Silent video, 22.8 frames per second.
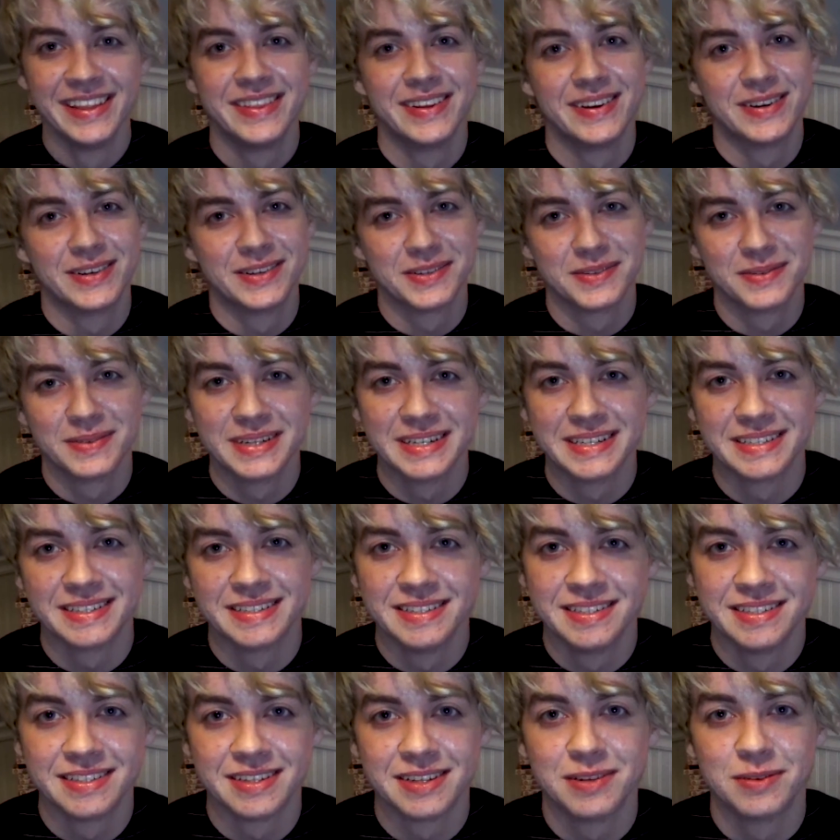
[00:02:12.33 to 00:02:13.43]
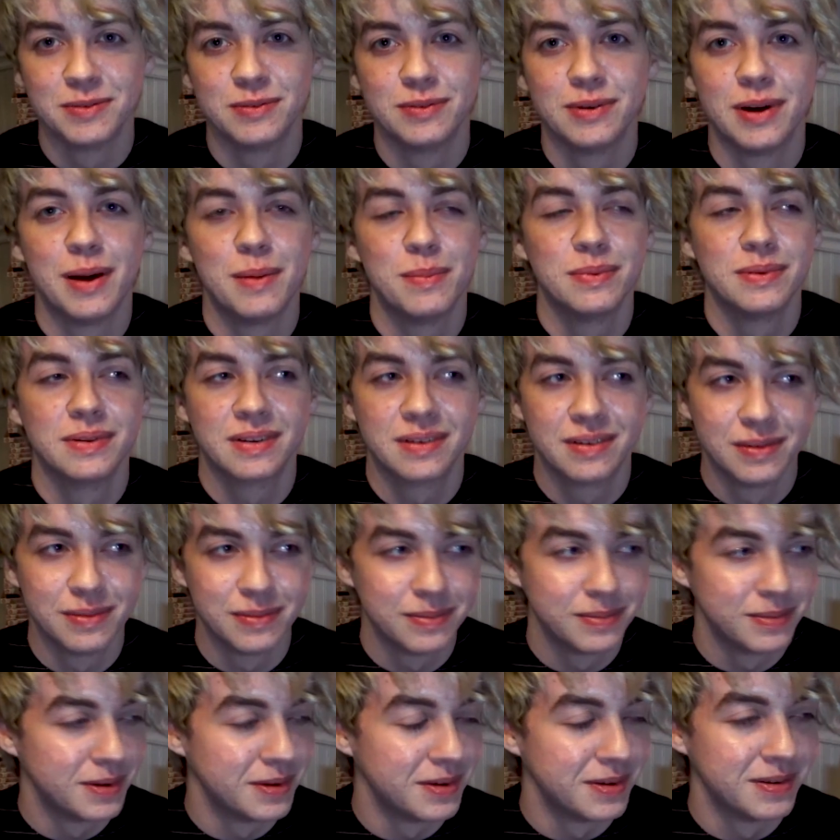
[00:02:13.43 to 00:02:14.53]
There's reasons and
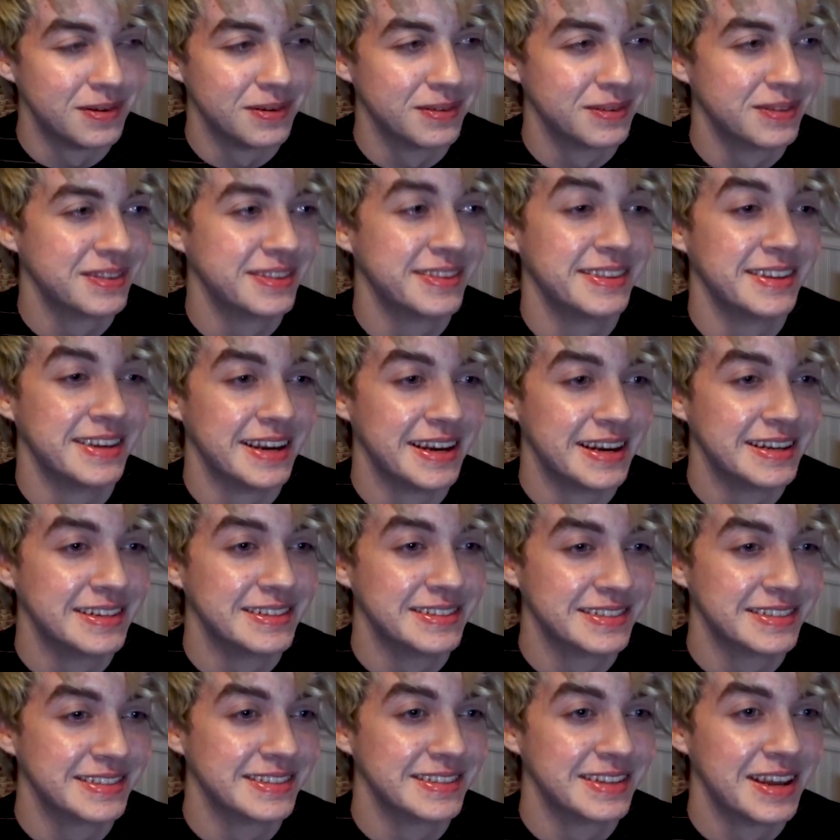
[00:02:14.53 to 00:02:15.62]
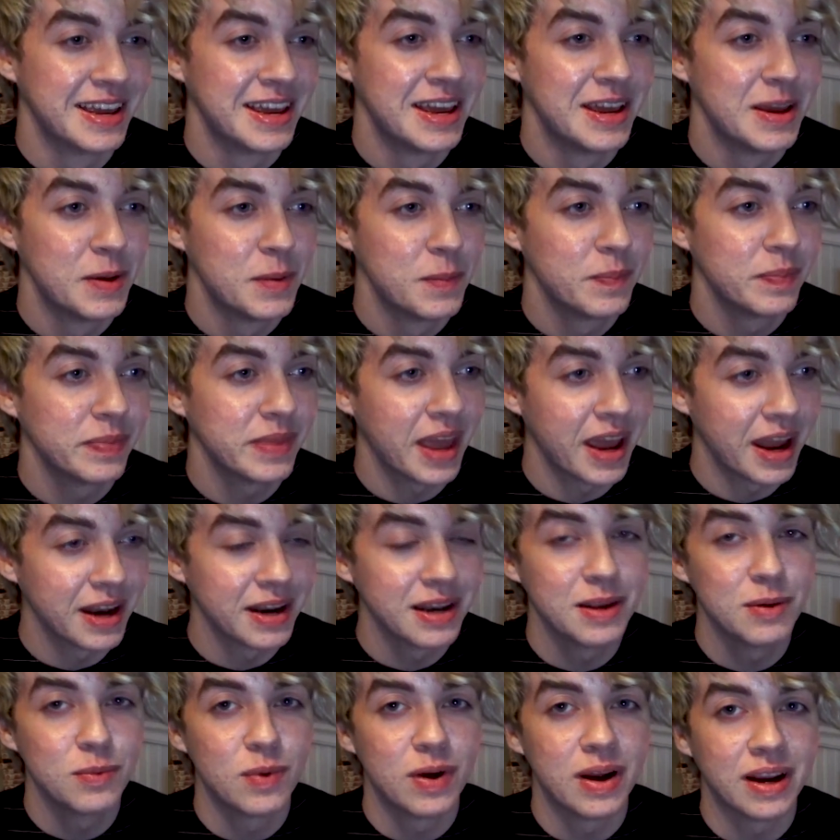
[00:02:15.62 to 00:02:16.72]
replicable things
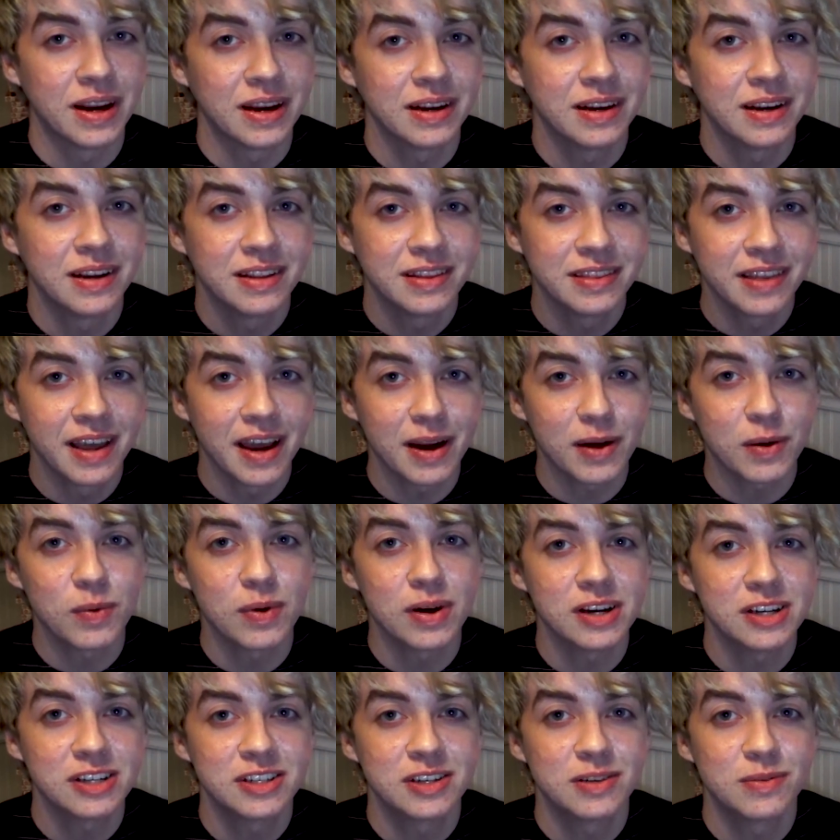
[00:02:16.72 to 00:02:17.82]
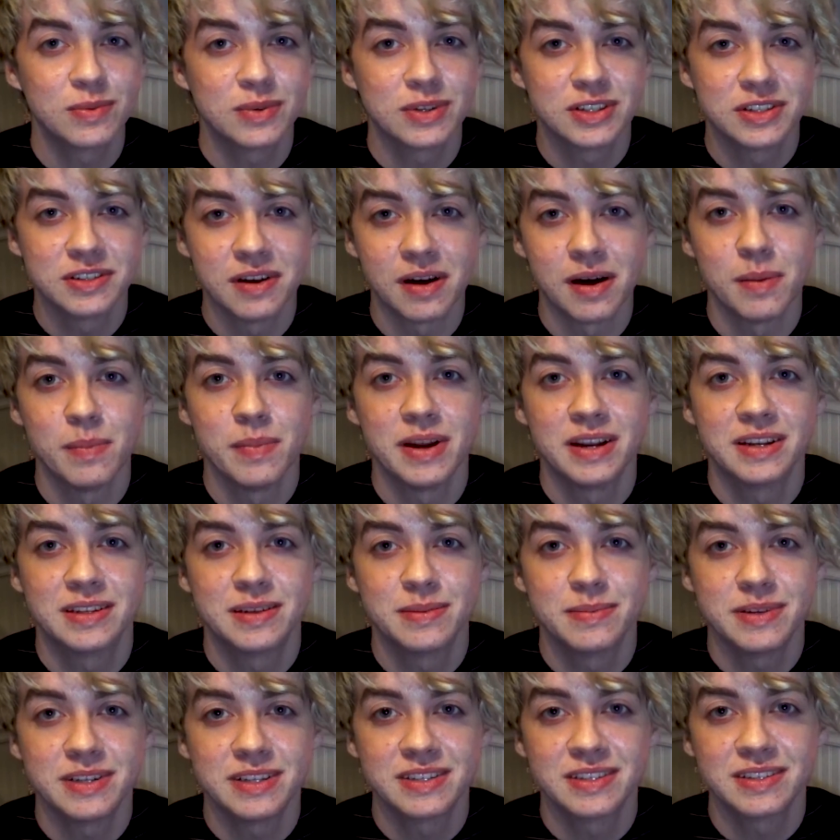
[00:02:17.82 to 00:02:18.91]
Anyway, that question was not meant to
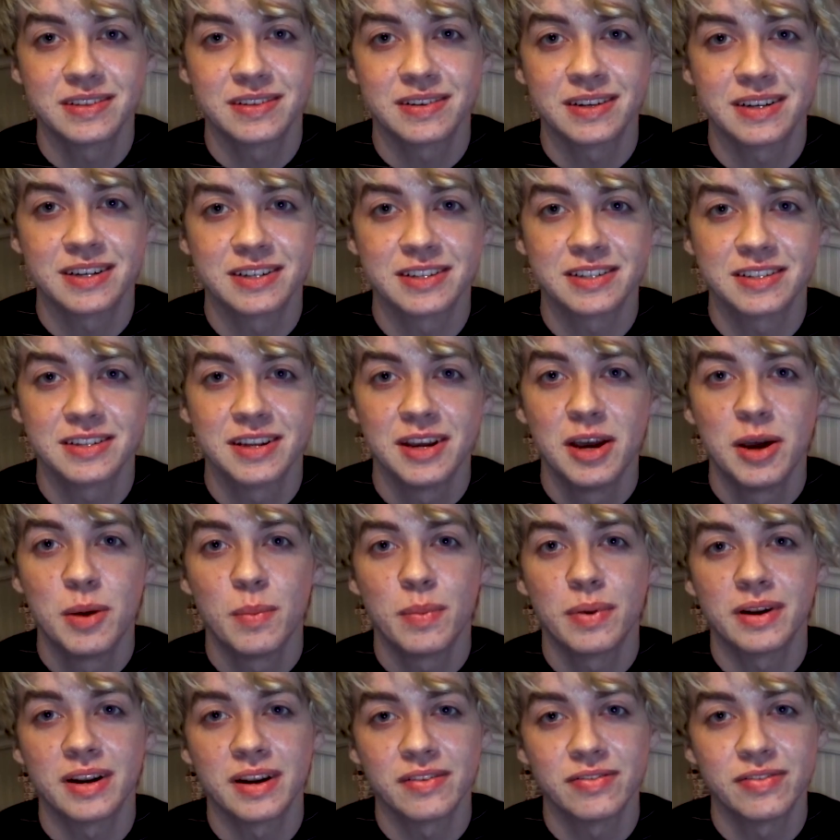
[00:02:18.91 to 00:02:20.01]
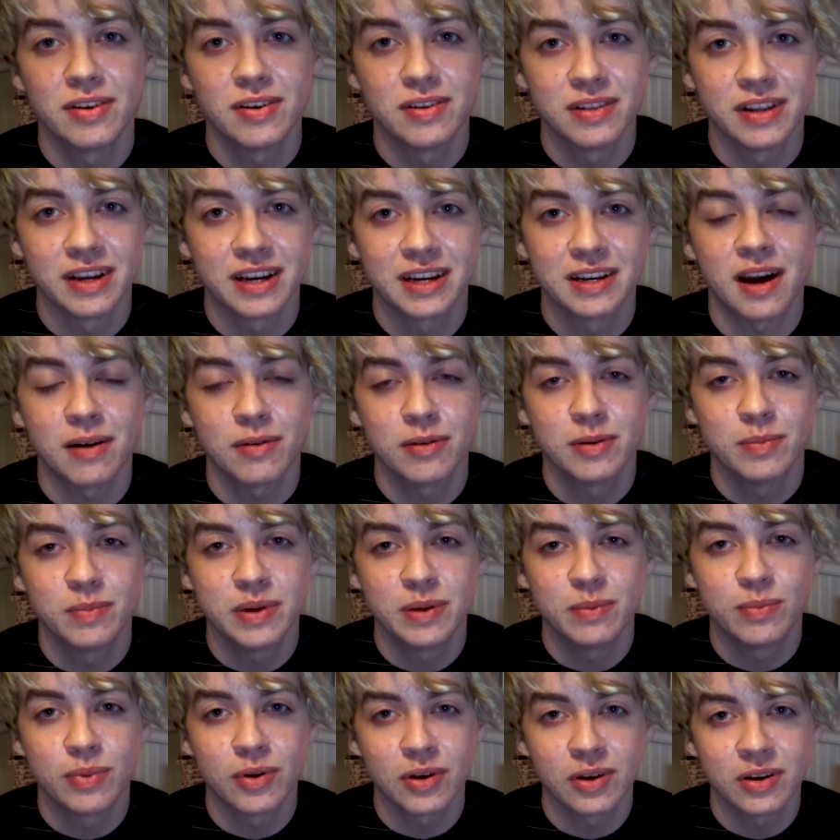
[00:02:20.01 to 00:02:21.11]
be serious, but I felt like I would
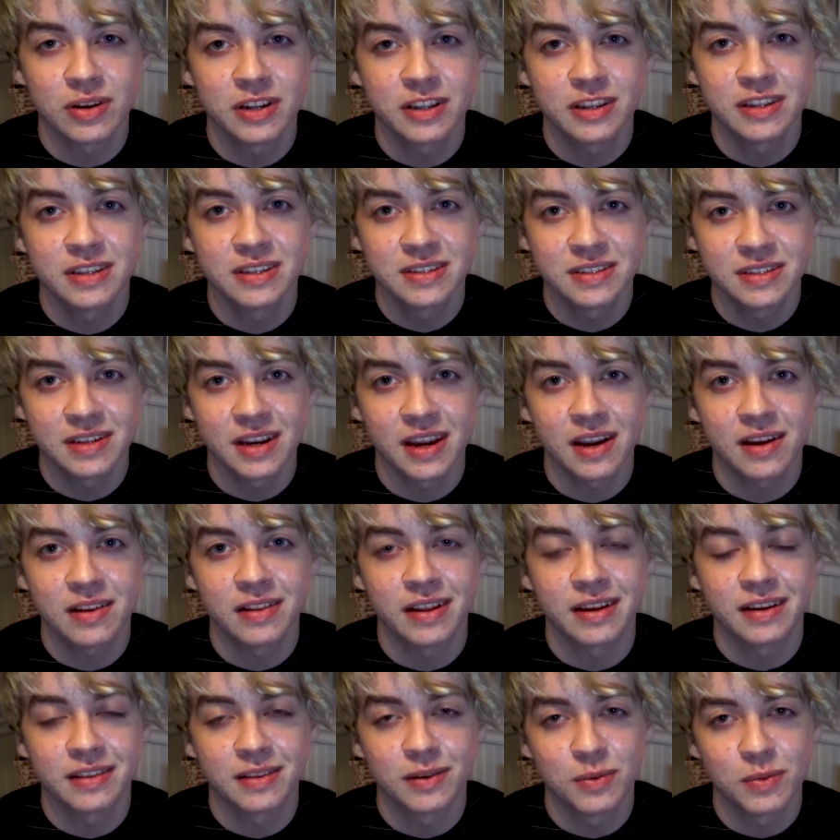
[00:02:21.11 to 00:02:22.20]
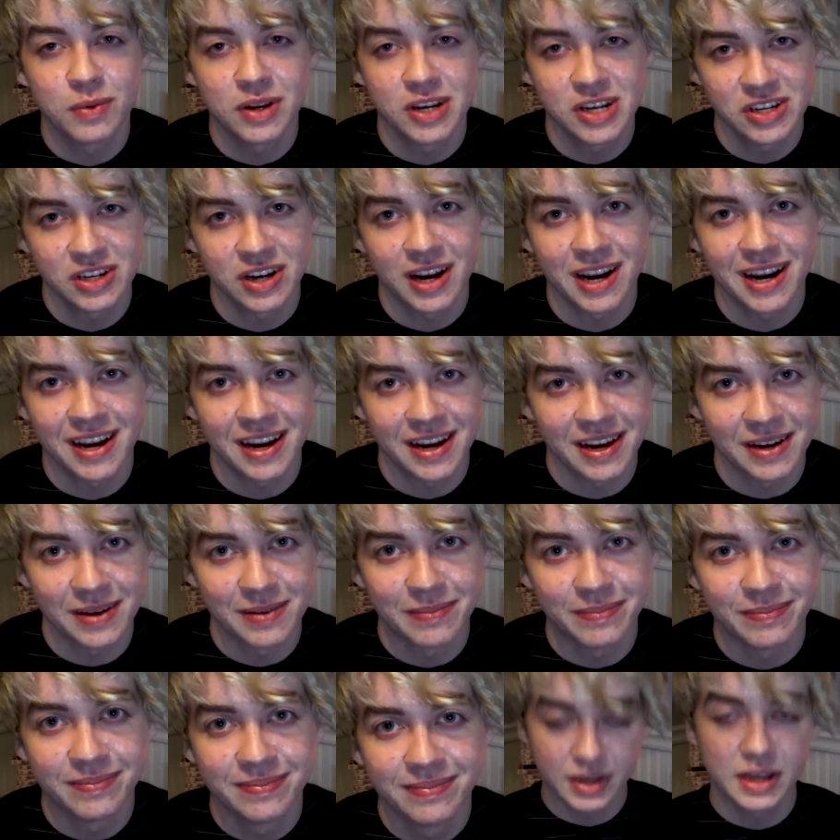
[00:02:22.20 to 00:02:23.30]
be burned at the stake like the witch I
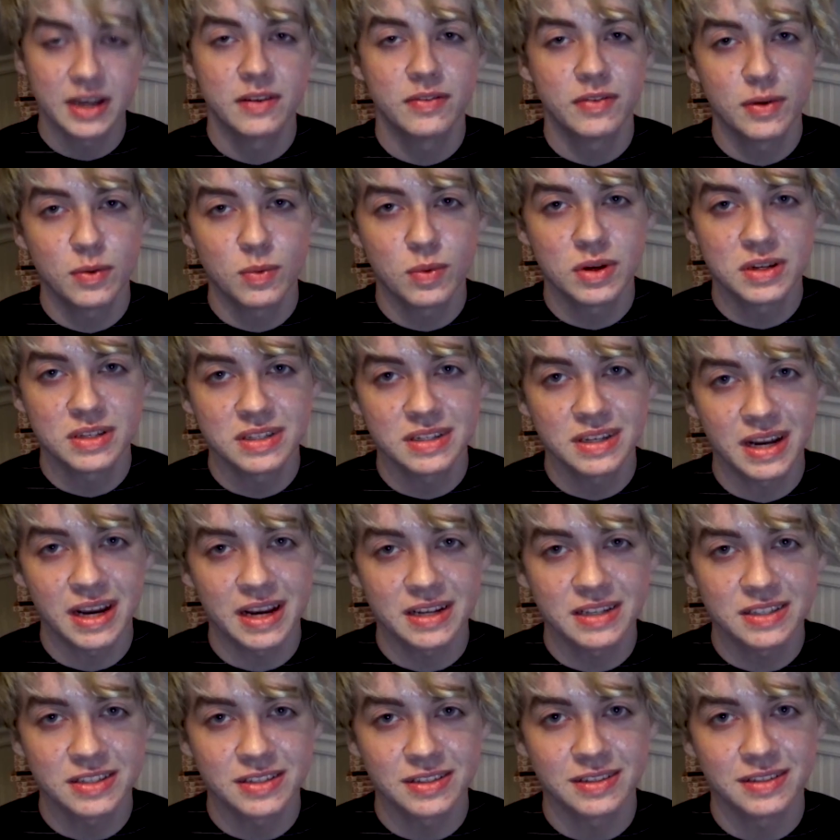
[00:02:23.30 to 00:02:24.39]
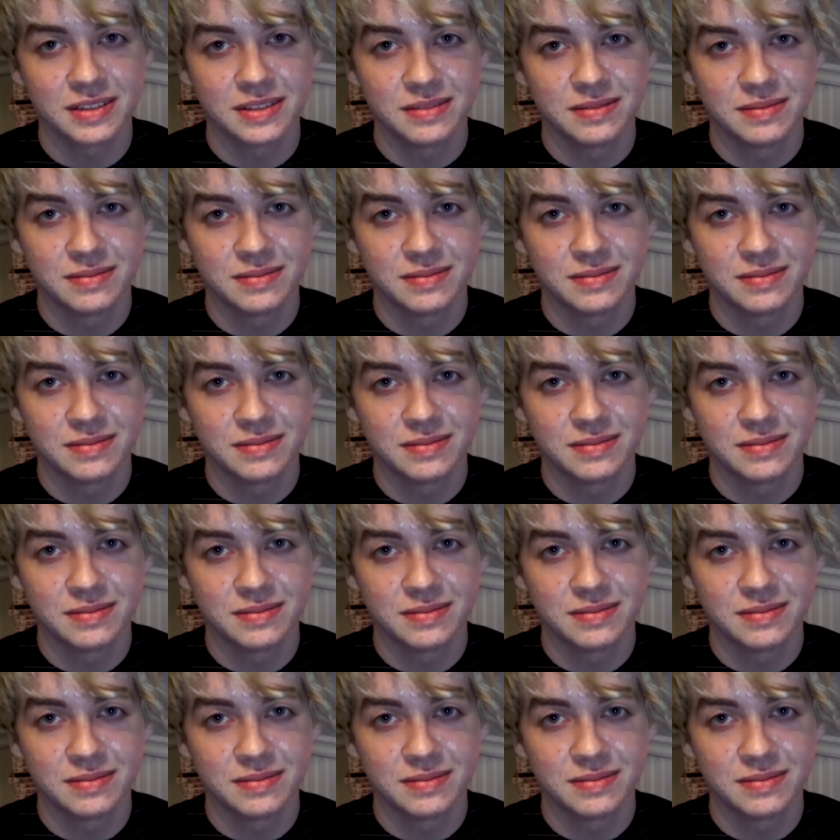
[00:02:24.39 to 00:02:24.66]
am if it wasn't answered.